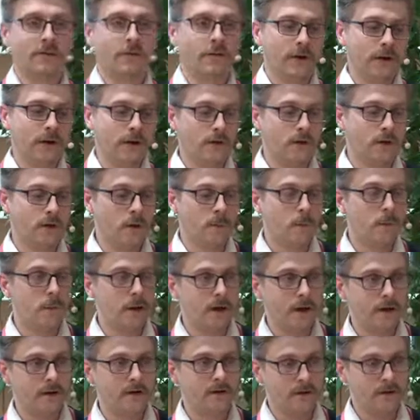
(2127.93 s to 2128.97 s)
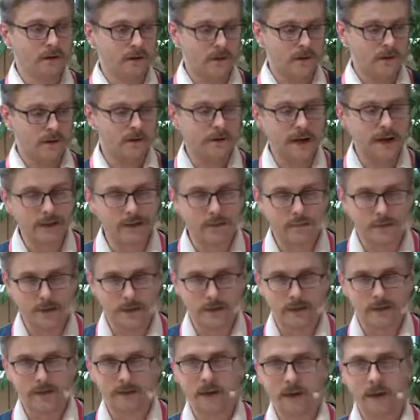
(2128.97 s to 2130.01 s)
We can compare
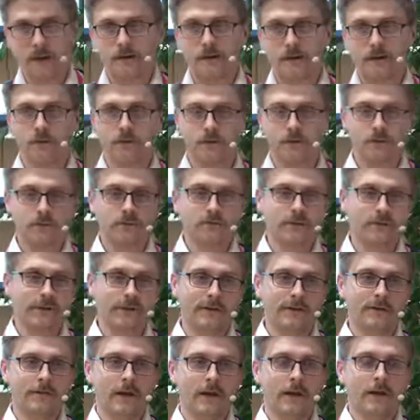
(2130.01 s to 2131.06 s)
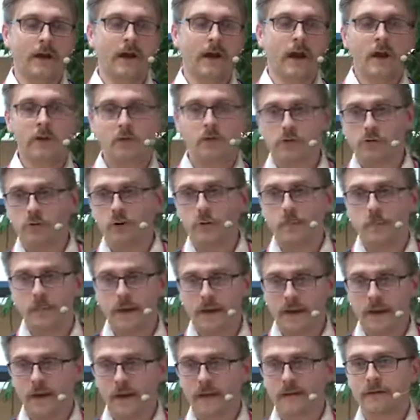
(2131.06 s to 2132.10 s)
Latvian data to, let's say,
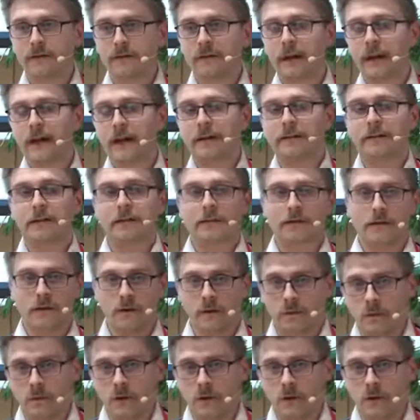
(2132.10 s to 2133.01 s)
European data, the